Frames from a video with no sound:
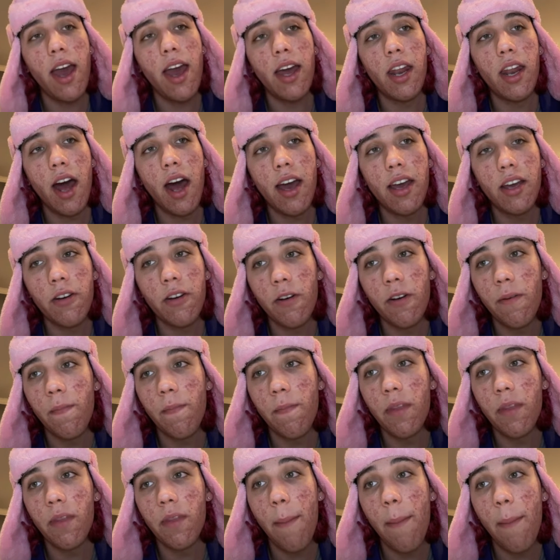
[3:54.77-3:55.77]
And
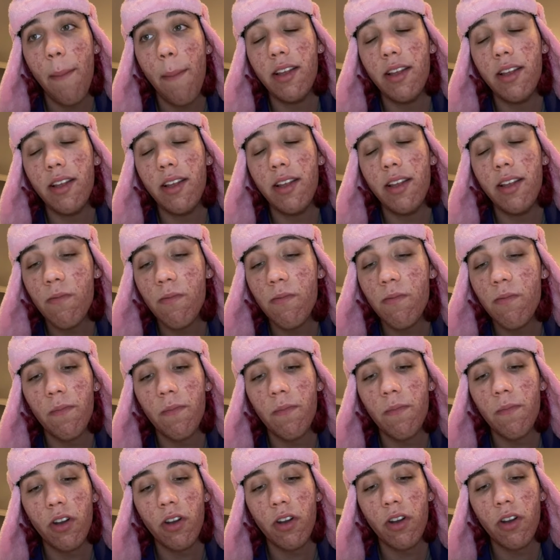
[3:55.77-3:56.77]
I made this album,
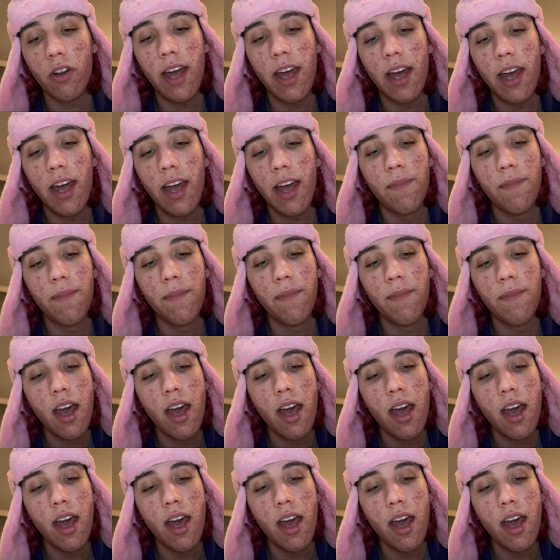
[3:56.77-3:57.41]
you know, and